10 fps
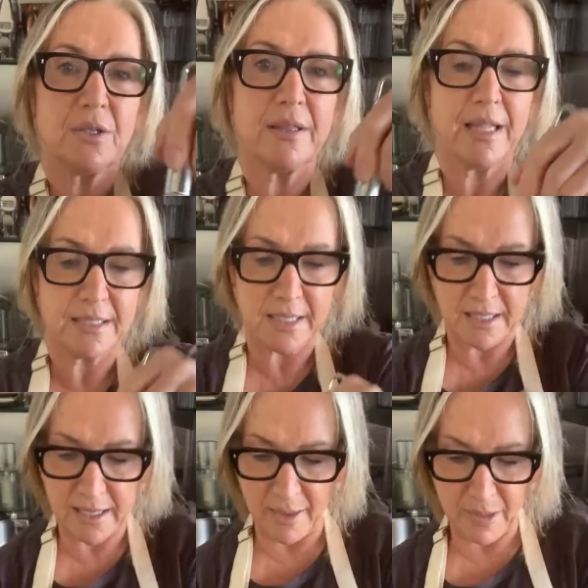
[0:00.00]
So that's
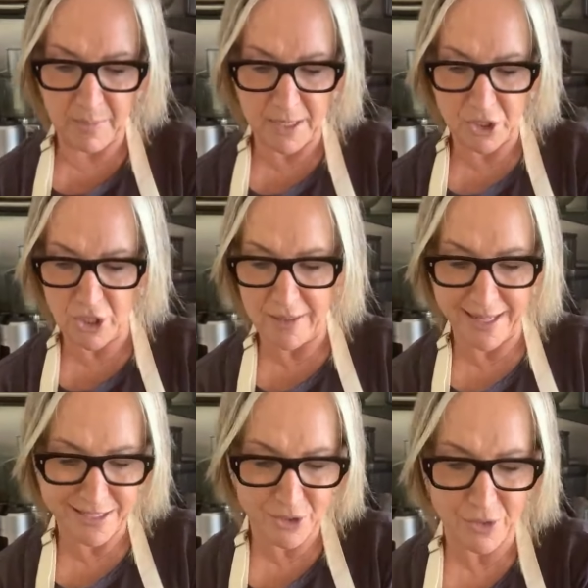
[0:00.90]
it, yummy mixture.
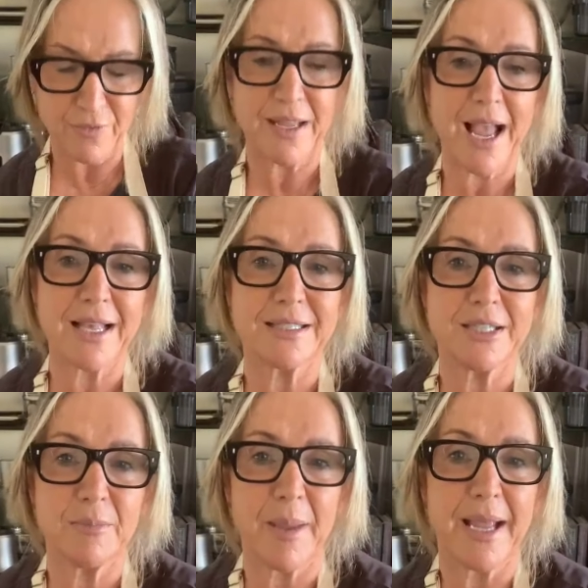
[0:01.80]
That's sort of a
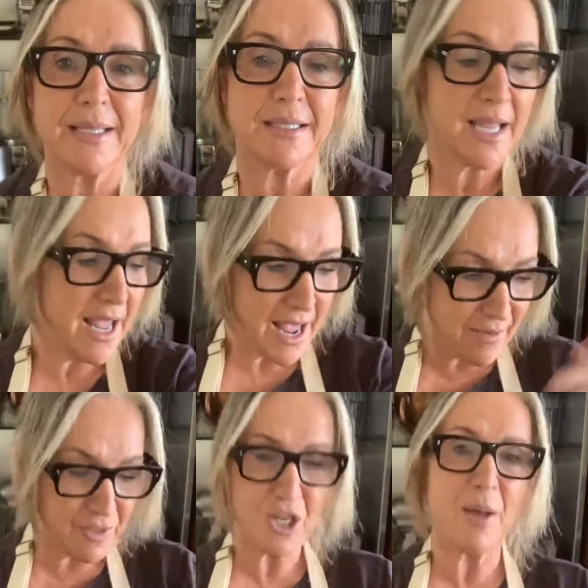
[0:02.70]
custard base.
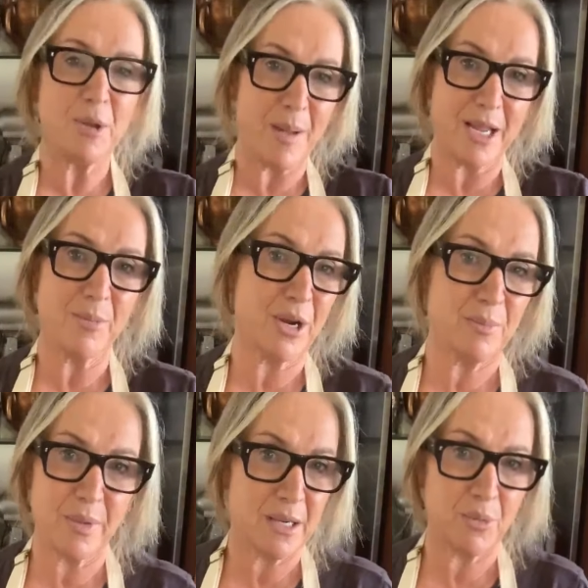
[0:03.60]
Every time you make a bread
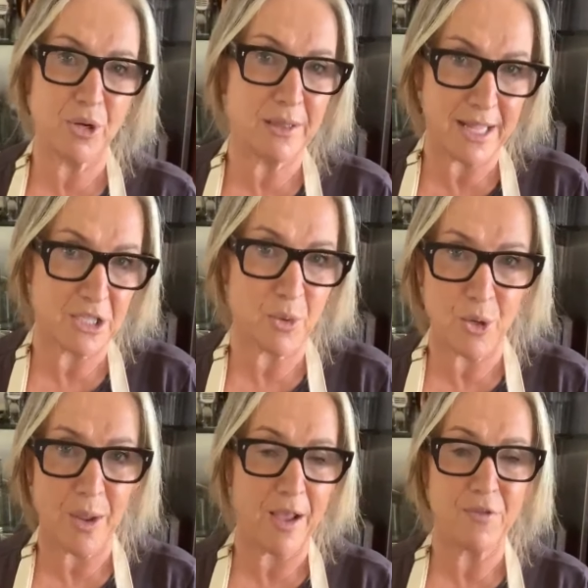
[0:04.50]
and butter pudding, that's
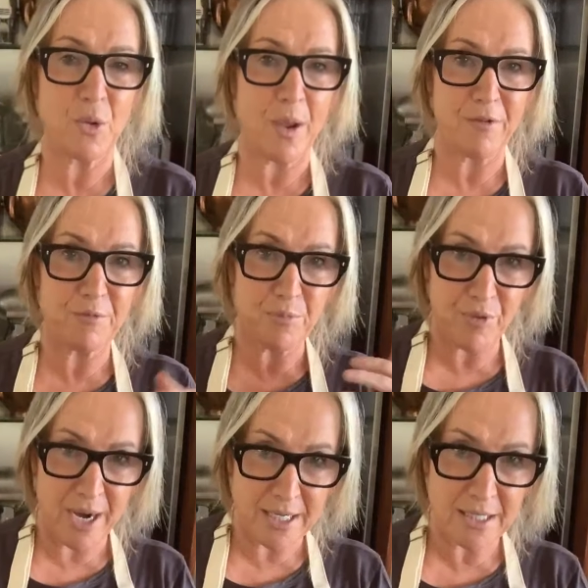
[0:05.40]
what you have. You have
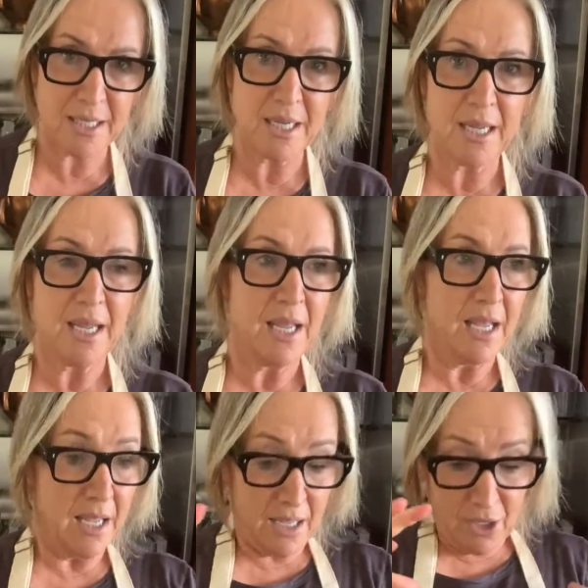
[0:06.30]
bread,
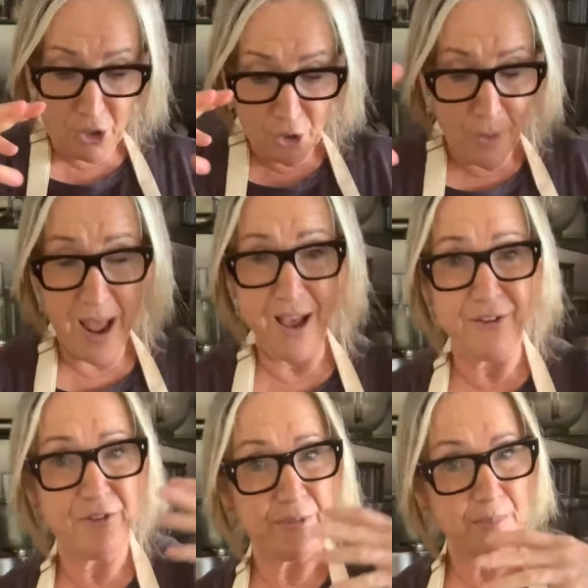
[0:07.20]
you
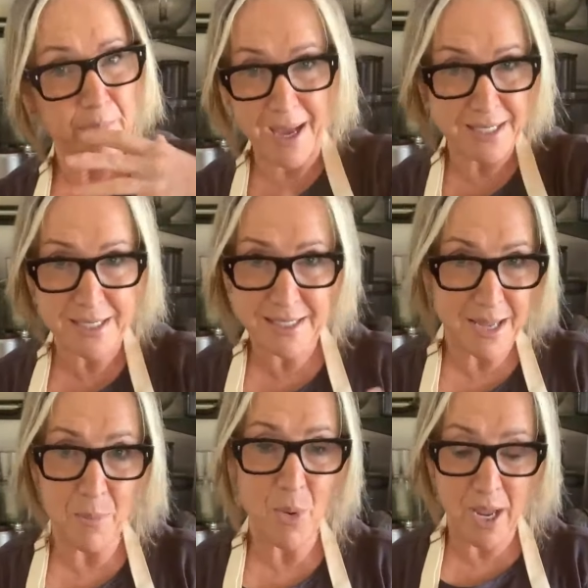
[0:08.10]
have butter
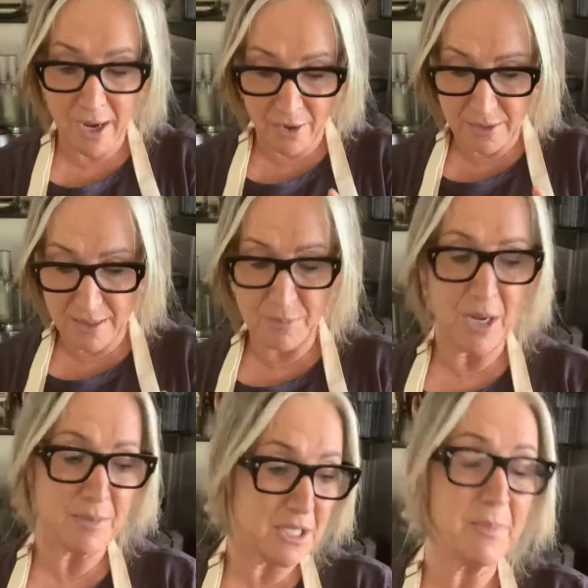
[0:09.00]
somewhere.
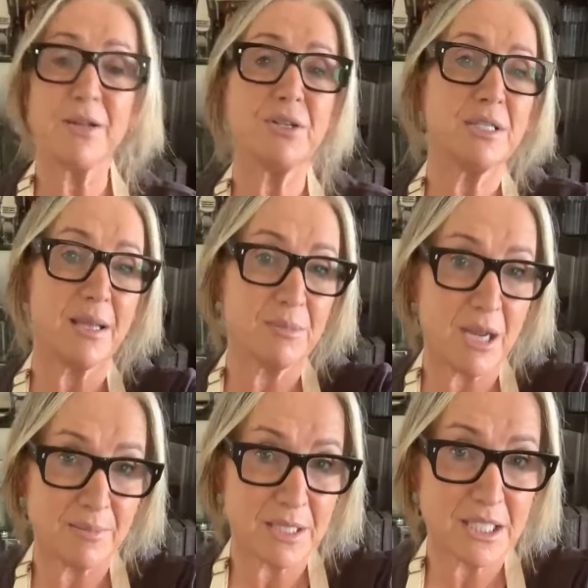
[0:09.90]
Sometimes it's melted,
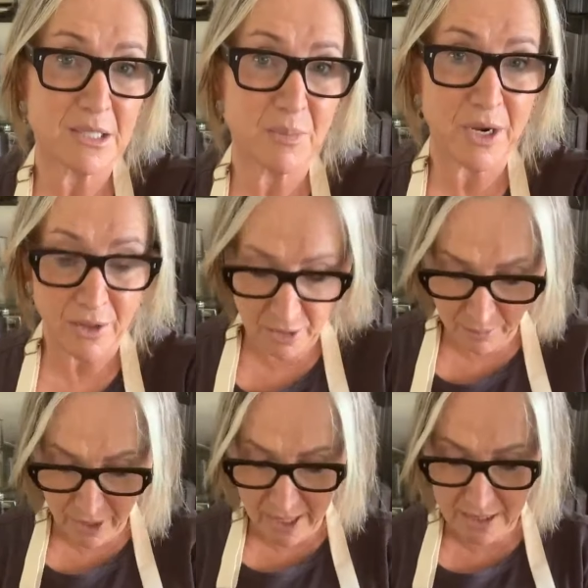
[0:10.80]
sometimes it's spread on the
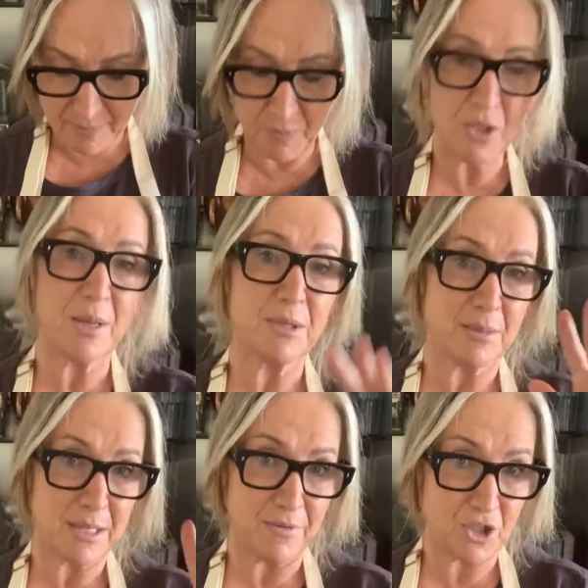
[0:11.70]
bread. You
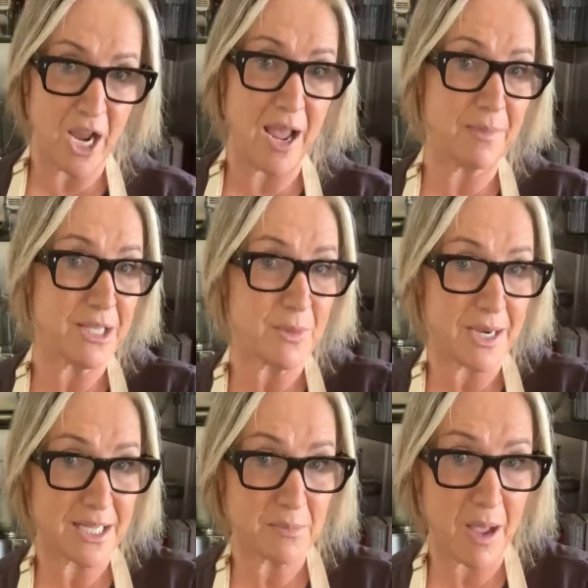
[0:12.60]
sometimes have jam, this
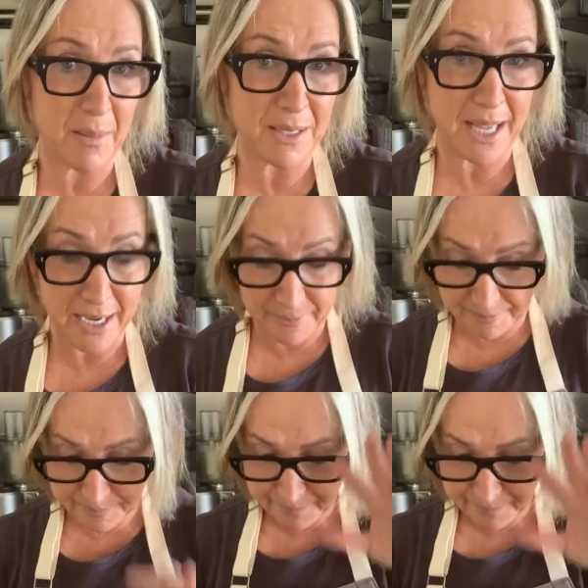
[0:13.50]
one has marmalade.